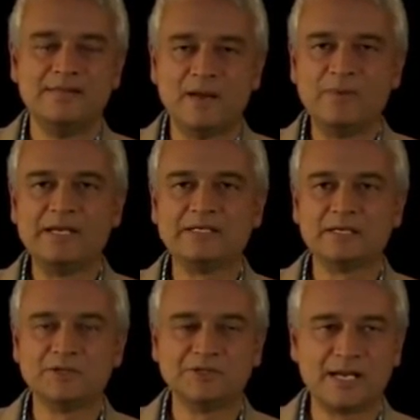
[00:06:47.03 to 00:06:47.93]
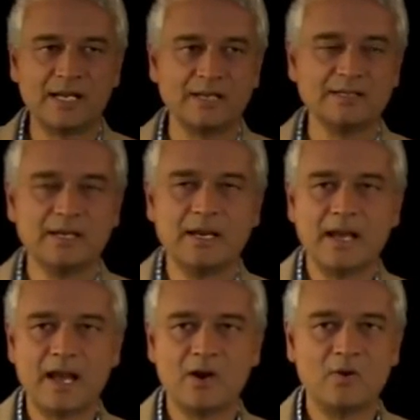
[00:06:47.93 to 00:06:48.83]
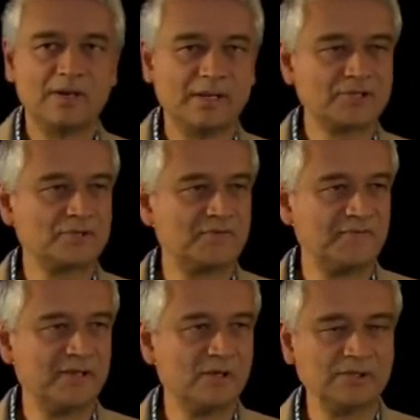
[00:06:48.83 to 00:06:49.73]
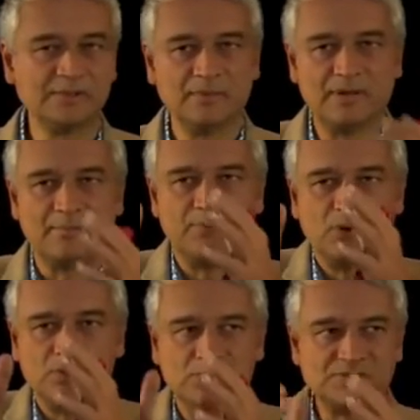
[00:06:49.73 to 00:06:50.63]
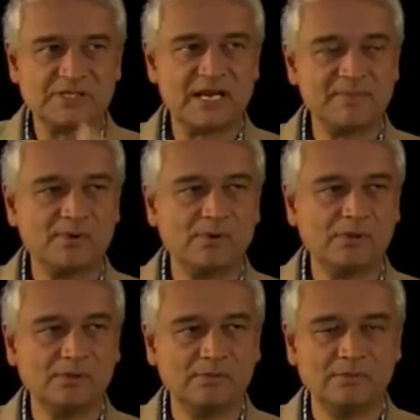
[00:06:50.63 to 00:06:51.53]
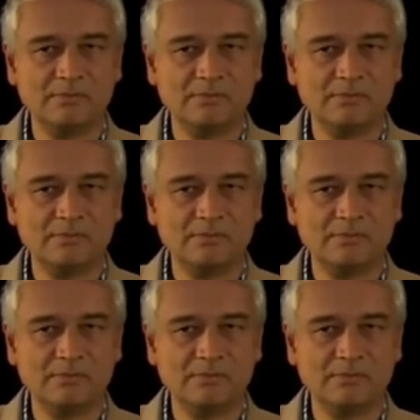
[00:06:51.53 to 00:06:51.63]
And then we need to understand how an electric field pulls a dipole,